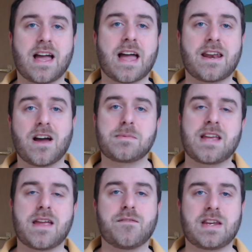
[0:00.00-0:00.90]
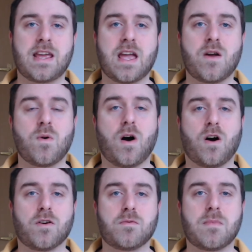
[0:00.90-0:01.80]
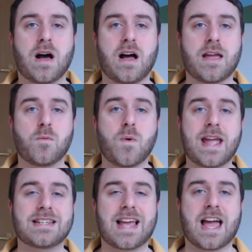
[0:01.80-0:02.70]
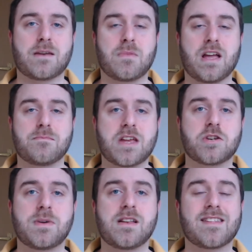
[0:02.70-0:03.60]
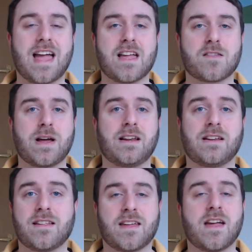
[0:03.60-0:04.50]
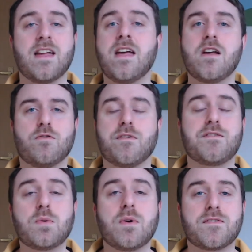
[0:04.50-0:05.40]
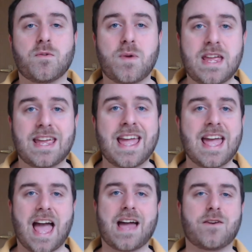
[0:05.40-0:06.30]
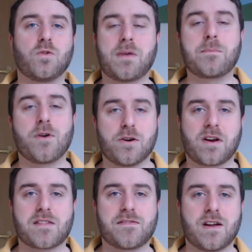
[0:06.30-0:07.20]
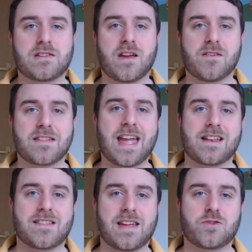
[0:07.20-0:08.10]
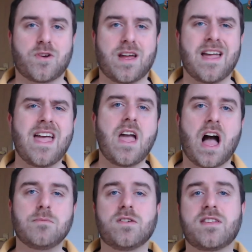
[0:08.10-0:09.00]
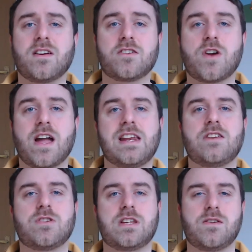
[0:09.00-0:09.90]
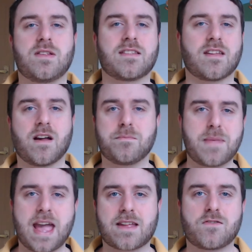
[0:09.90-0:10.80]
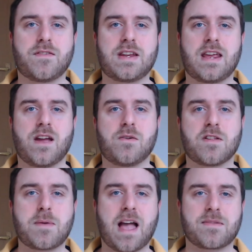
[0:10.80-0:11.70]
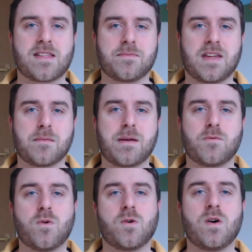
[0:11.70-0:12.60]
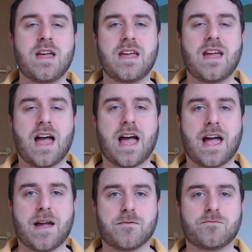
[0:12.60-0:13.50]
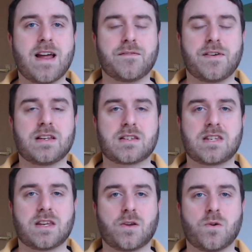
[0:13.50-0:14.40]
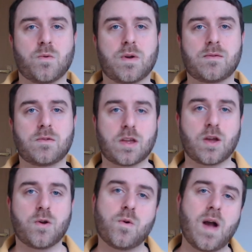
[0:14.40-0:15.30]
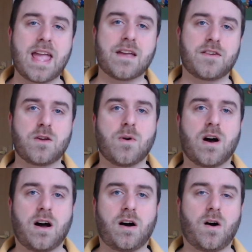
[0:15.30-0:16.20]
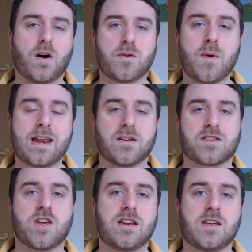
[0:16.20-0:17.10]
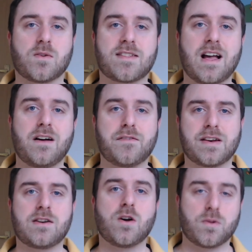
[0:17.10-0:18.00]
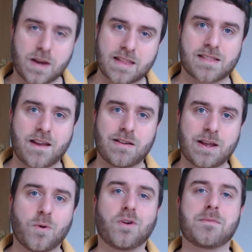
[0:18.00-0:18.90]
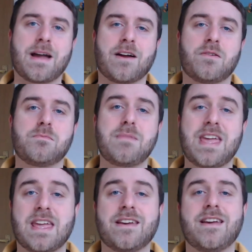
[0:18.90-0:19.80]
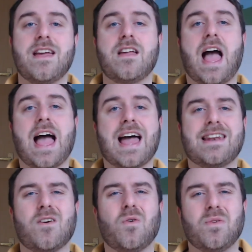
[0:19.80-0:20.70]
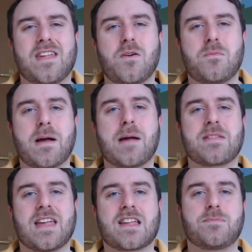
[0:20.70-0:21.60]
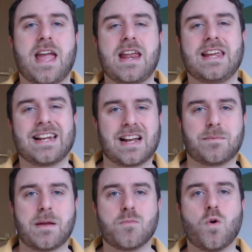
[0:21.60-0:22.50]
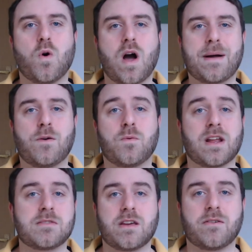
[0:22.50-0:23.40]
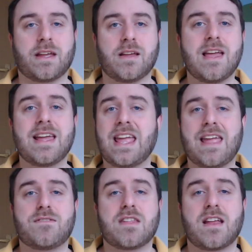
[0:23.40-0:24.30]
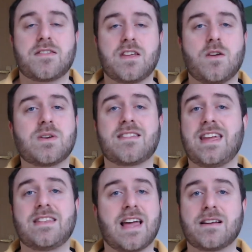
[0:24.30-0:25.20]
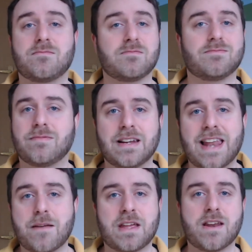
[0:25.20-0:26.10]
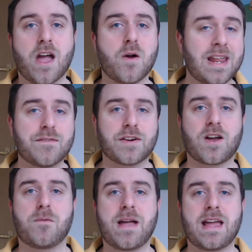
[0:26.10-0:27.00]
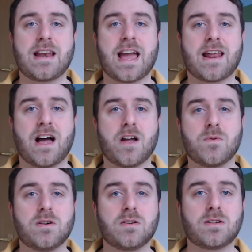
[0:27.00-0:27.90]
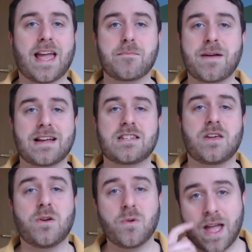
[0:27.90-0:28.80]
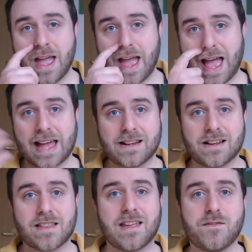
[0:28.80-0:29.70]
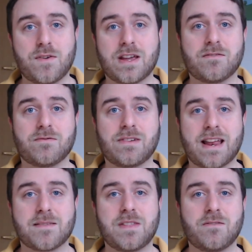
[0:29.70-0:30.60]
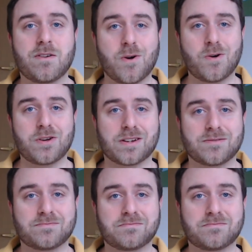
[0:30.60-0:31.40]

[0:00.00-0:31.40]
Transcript: an update video on my weight and my measurements, as well as a review of the week and all my progress photos, etc. I'm also going to try and introduce some extra videos, perhaps something a bit more relevant to you if you are on a weight loss journey yourself and not necessarily all about me. And also perhaps explaining a little bit more about what I'm doing. If there's anything you want to see in that, let me know, leave a comment, and I will get back to you and see if we can get something recorded.